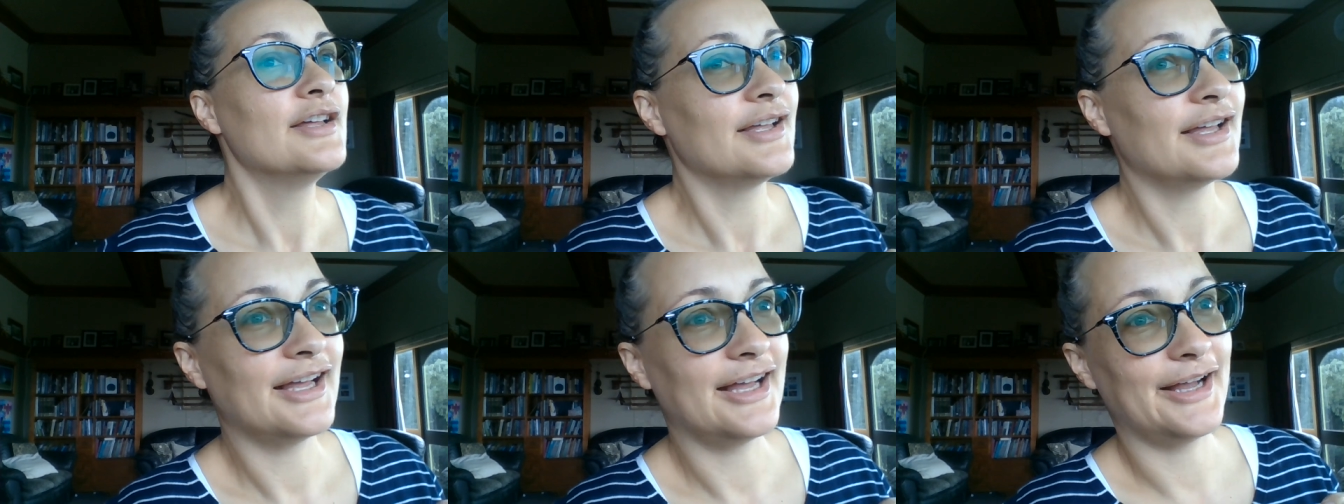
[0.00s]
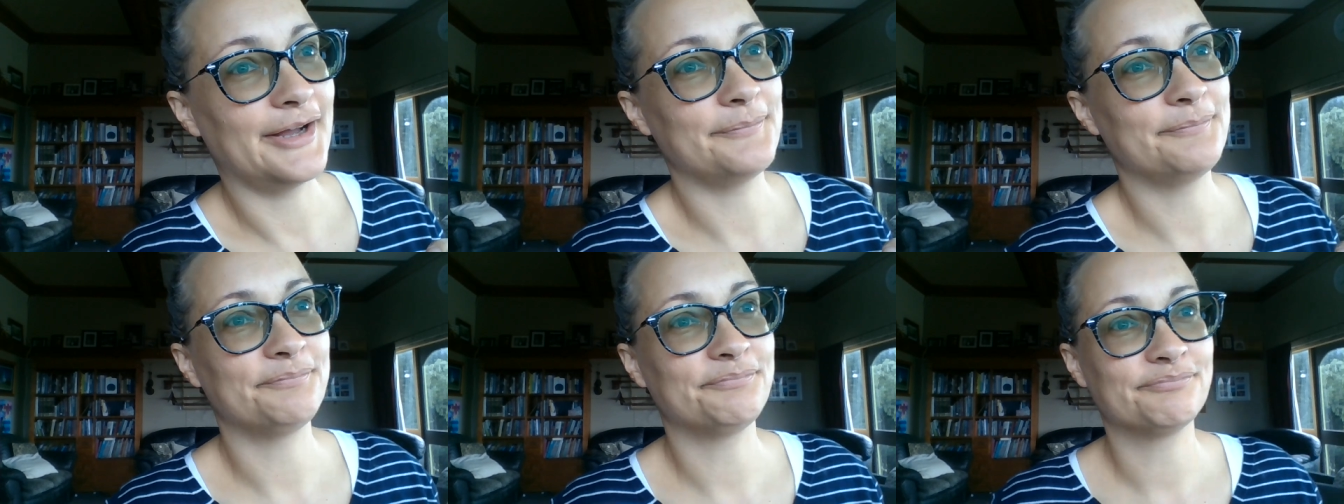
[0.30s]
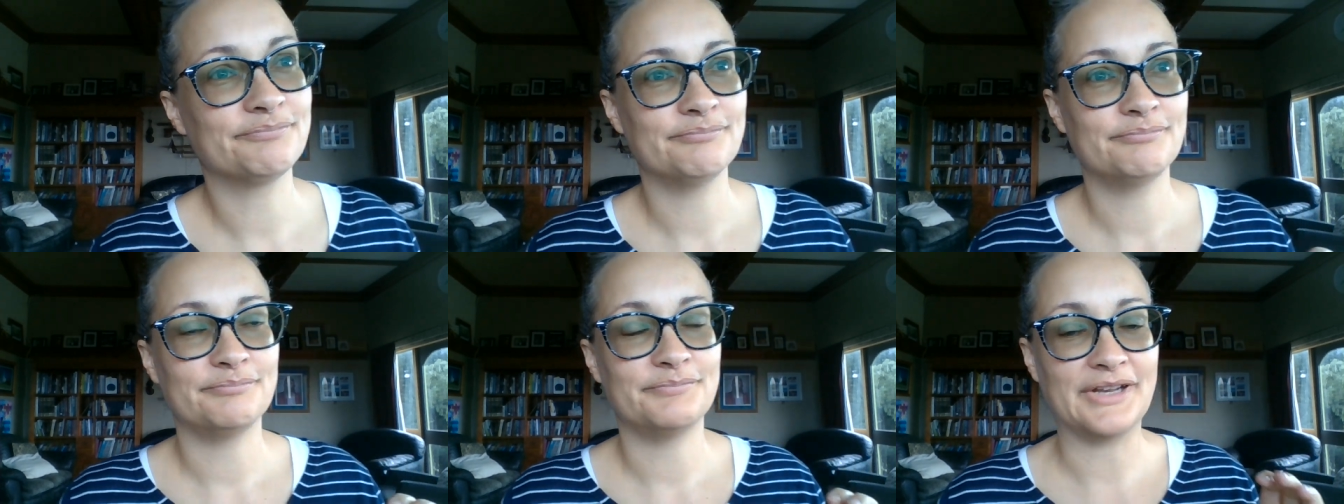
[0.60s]
Um,
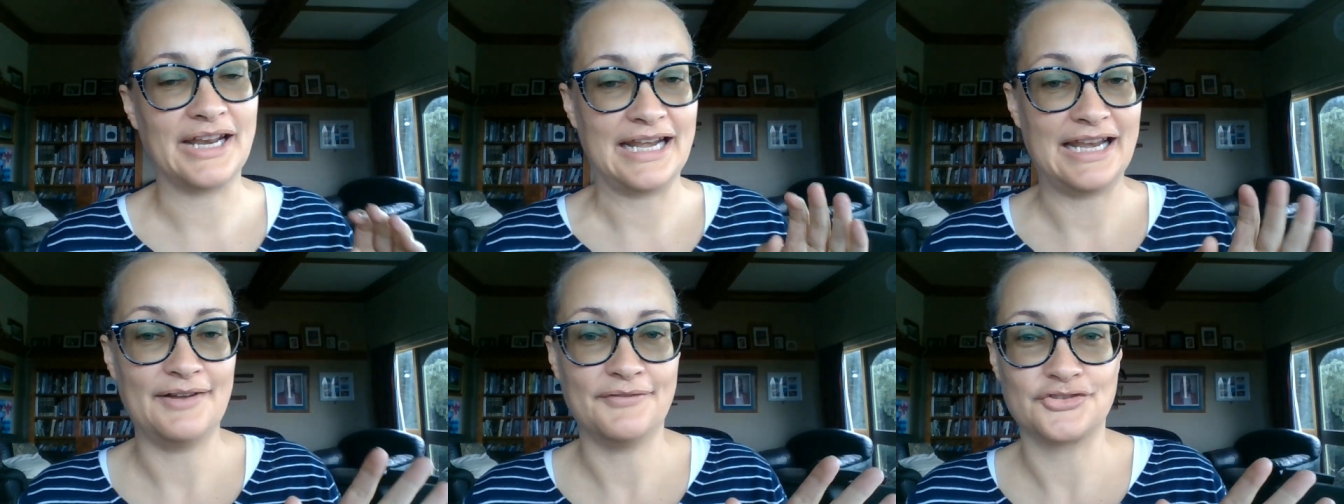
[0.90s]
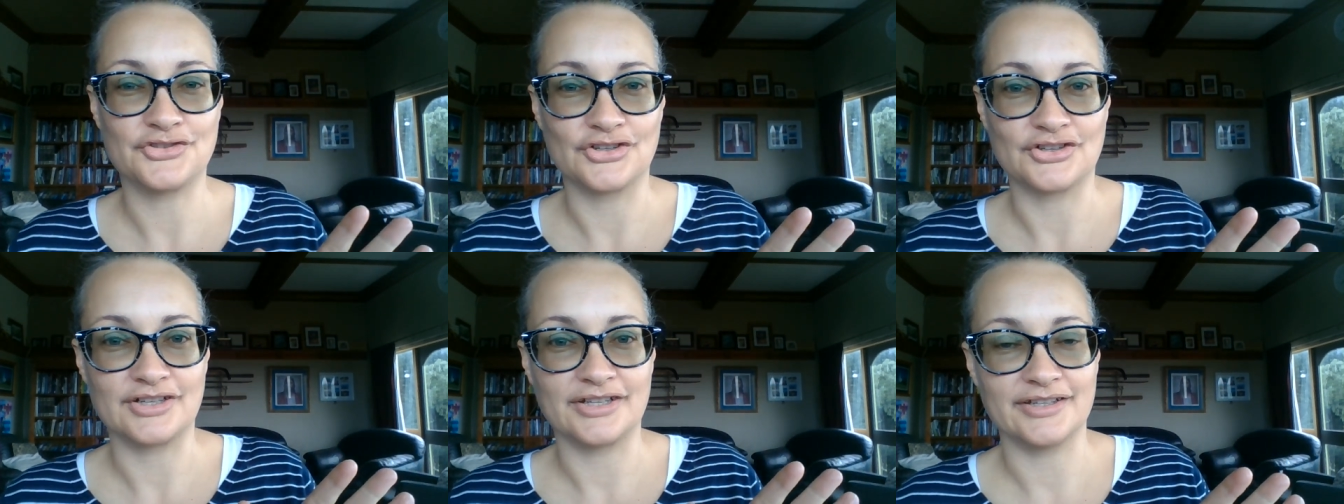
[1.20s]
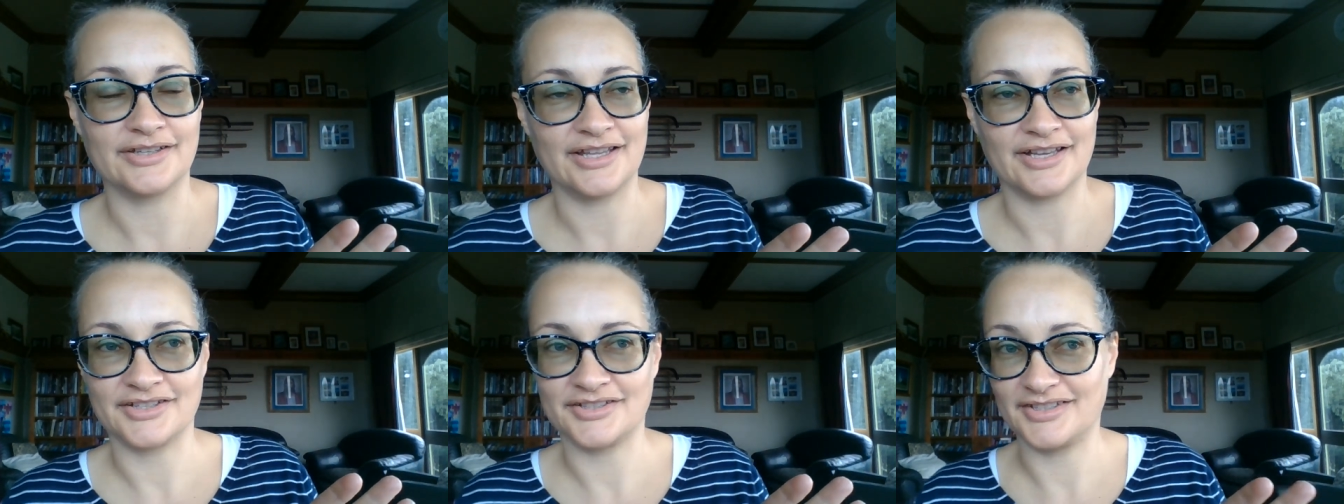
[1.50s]
but I love chocolate
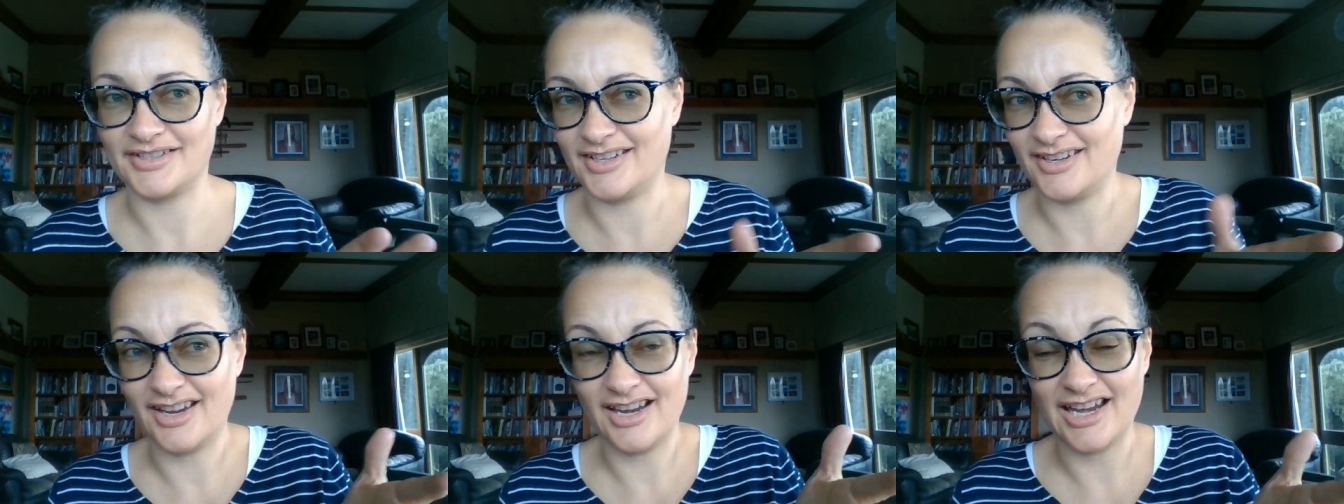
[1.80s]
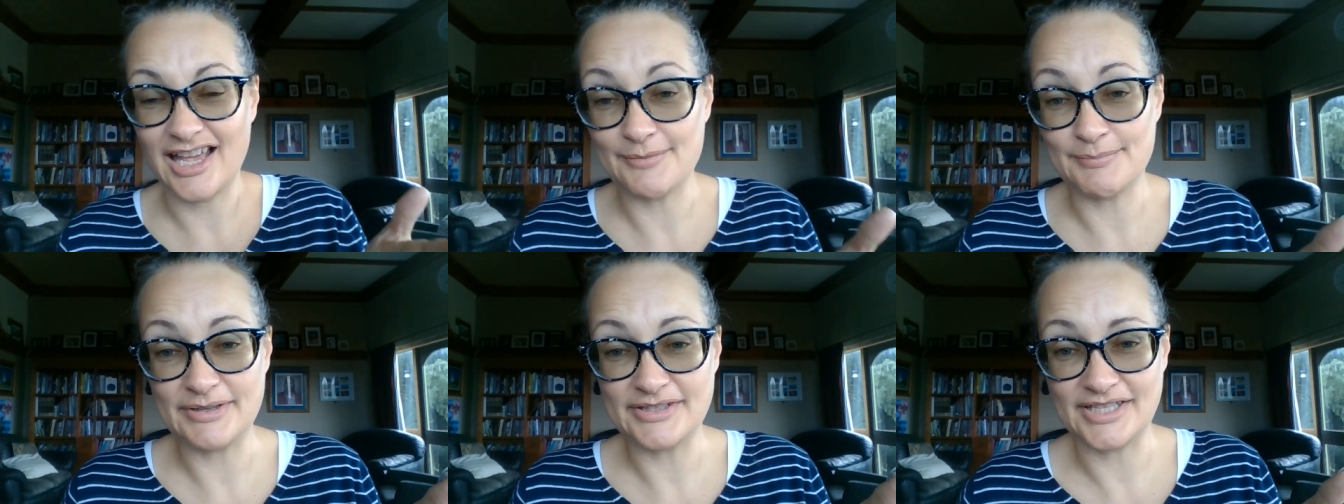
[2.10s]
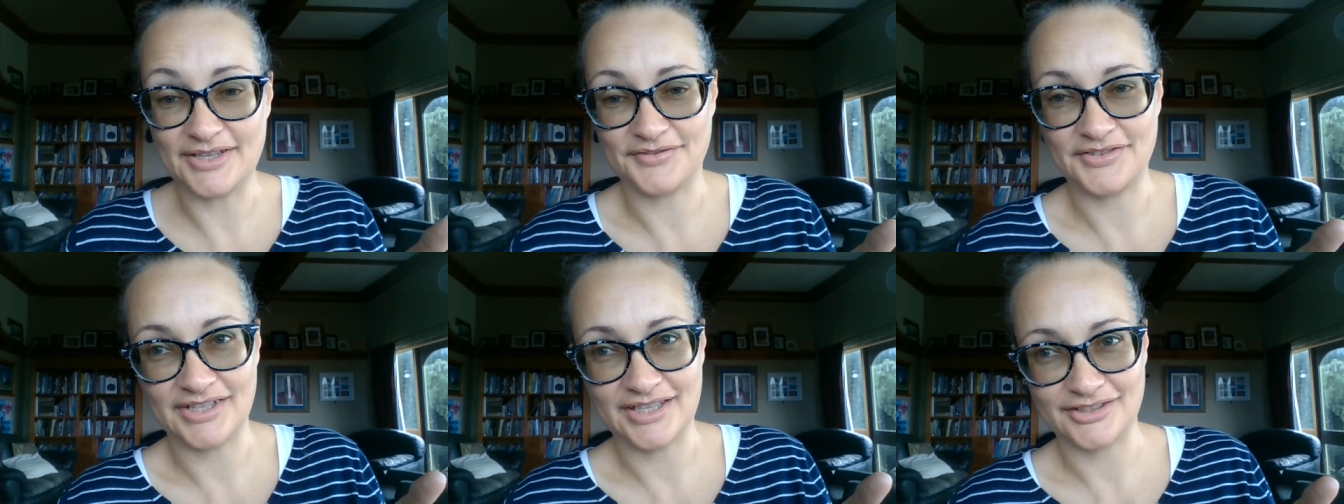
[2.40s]
actually, and I allow
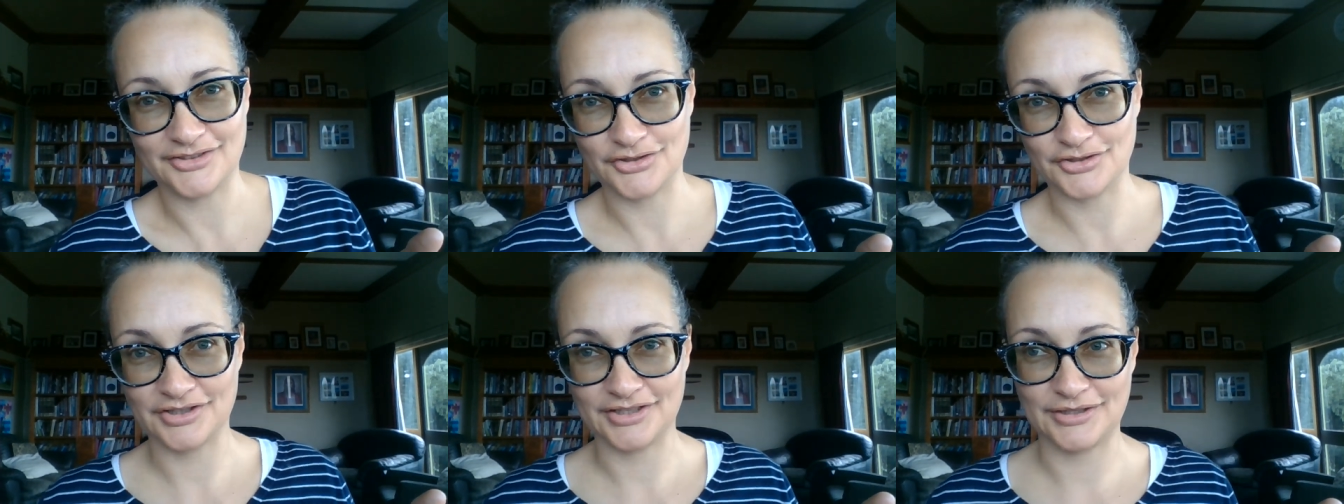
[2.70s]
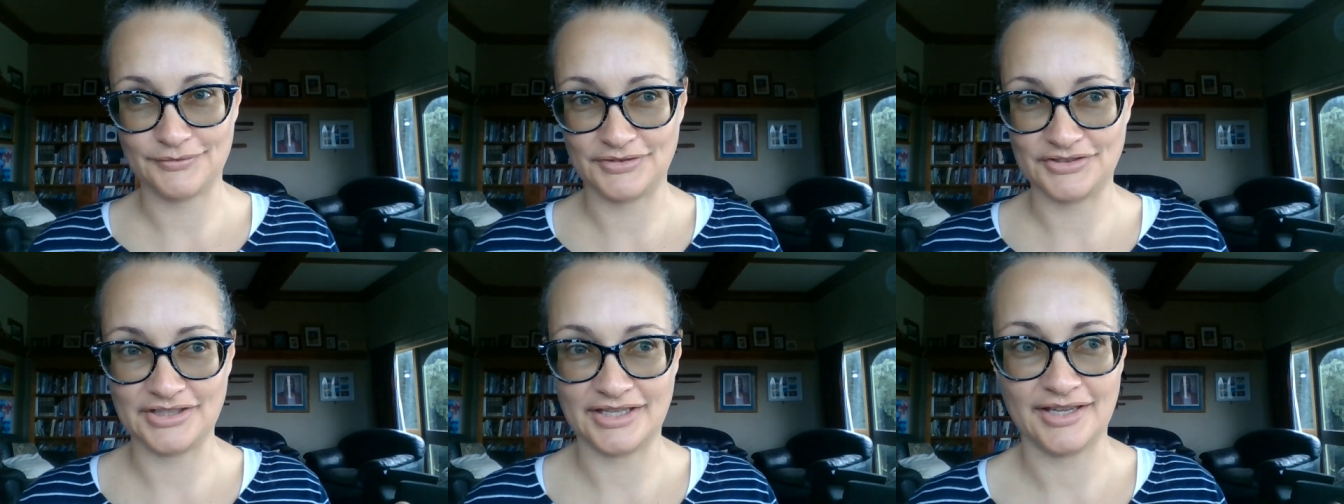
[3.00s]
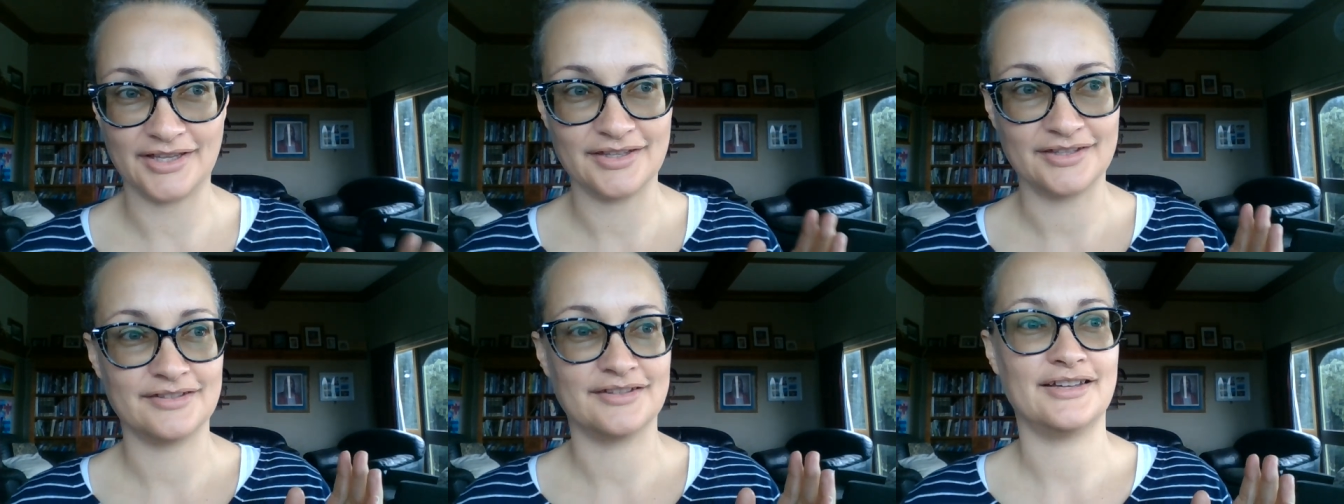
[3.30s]
myself to eat chocolate every
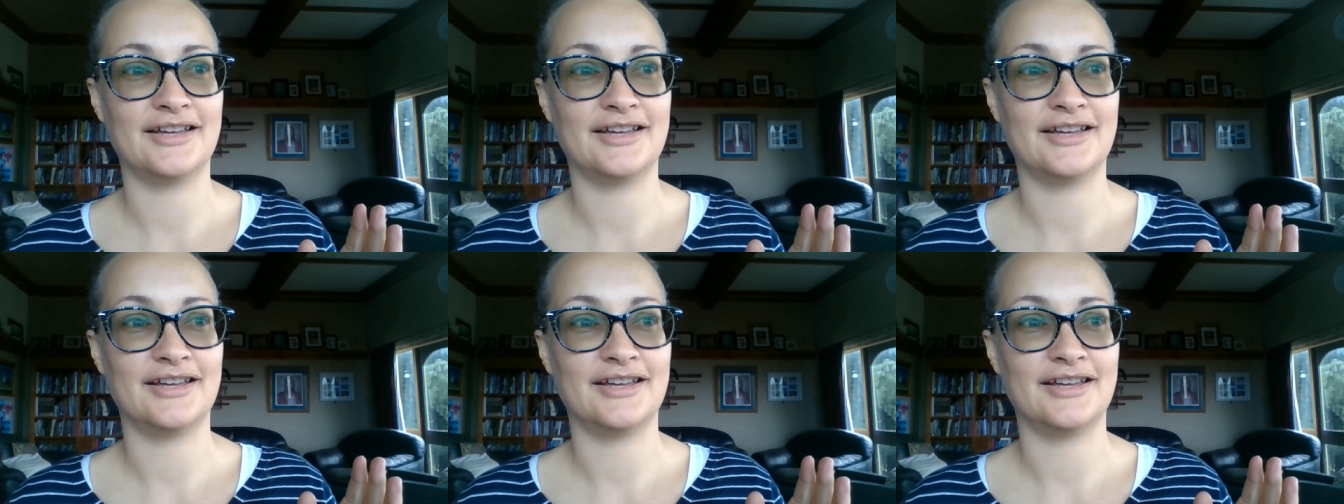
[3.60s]
day.